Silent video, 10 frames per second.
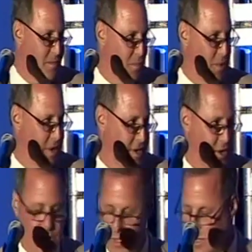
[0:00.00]
broken
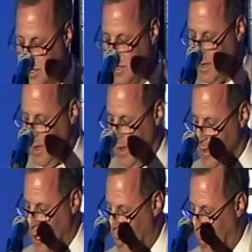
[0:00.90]
noses. It's
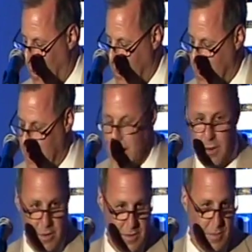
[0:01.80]
all part of the
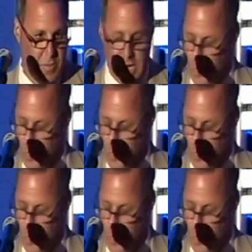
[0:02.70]
deal. But it